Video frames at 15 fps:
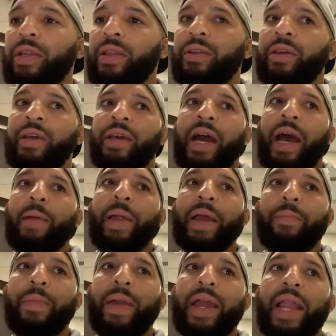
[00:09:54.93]
And I'm
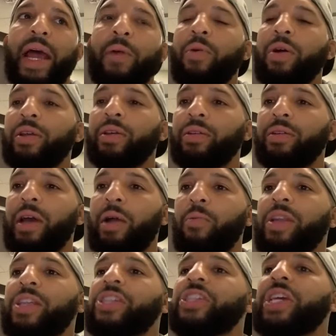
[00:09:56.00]
like, man, I want
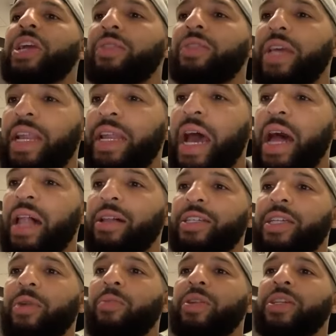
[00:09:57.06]
to share that
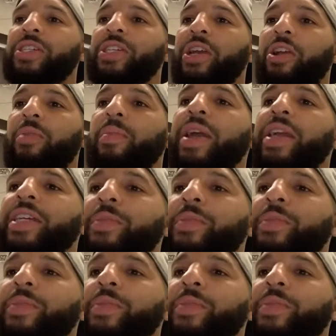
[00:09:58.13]
knowledge. I want to share my